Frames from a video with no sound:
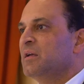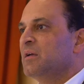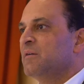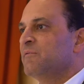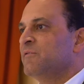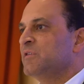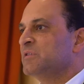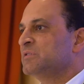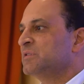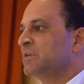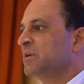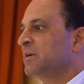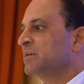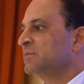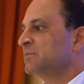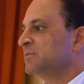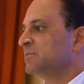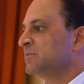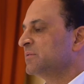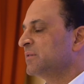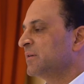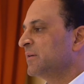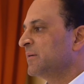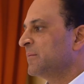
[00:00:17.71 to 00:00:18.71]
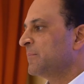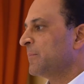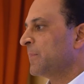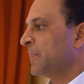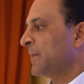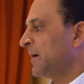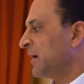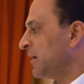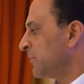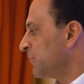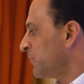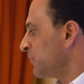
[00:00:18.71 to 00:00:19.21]
visit us.
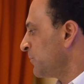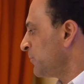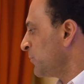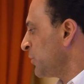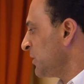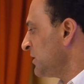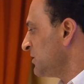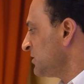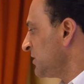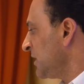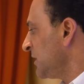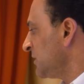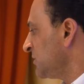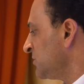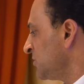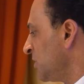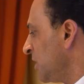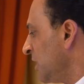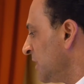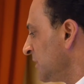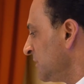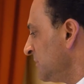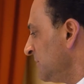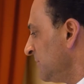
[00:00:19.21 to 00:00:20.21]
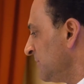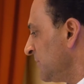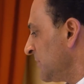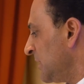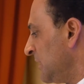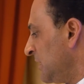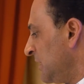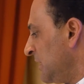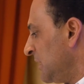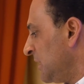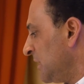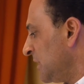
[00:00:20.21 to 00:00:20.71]
I appreciate John,
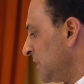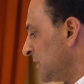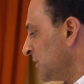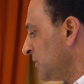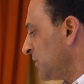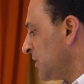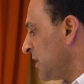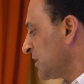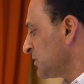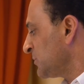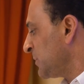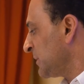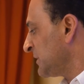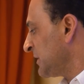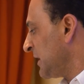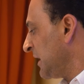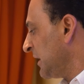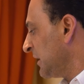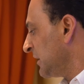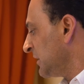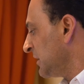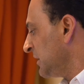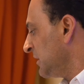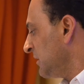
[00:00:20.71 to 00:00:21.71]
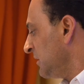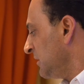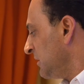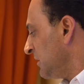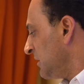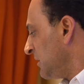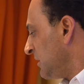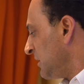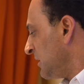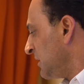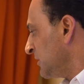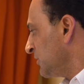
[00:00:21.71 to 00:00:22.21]
your hospitality
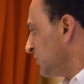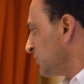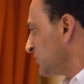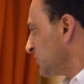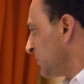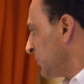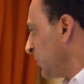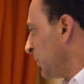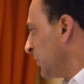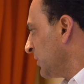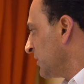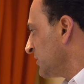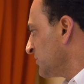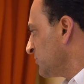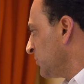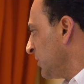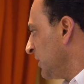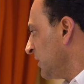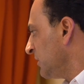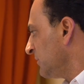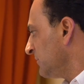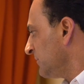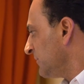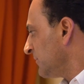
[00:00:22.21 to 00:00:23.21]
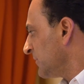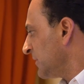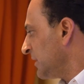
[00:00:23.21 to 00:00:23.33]
and your support as well.